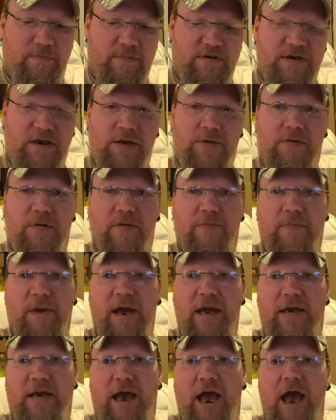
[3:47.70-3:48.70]
Synchrony
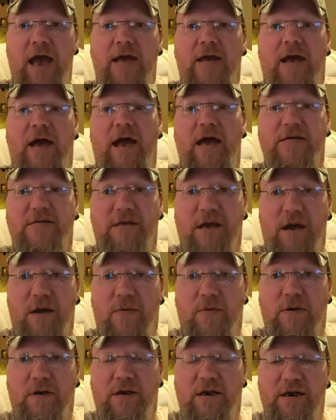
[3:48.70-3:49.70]
Bank has
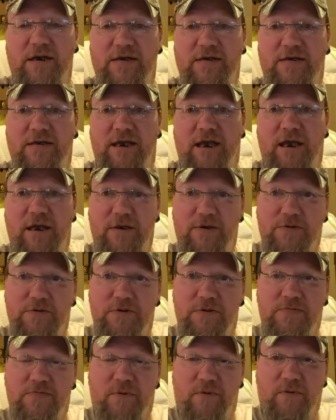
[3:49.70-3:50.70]
not released the
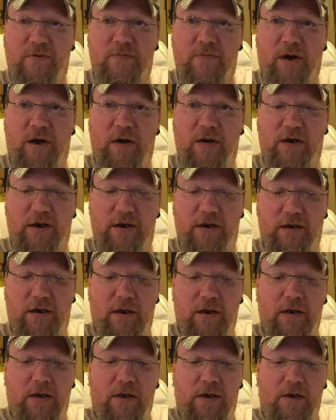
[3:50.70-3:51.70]
interest form on it,
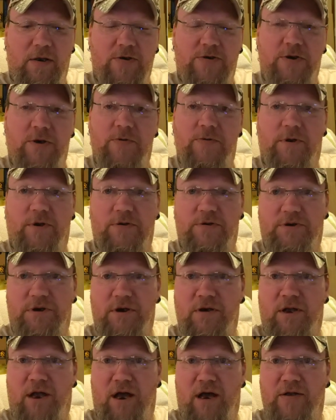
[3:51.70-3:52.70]
so they're
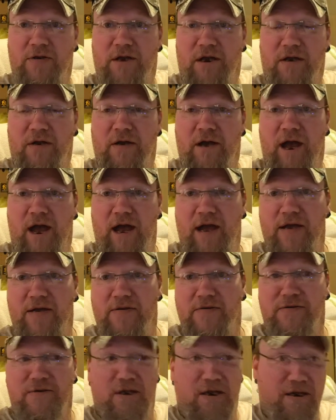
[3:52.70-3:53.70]
still on there
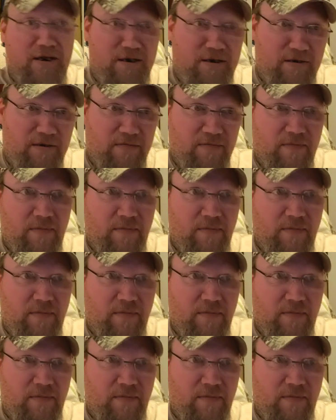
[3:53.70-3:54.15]
as the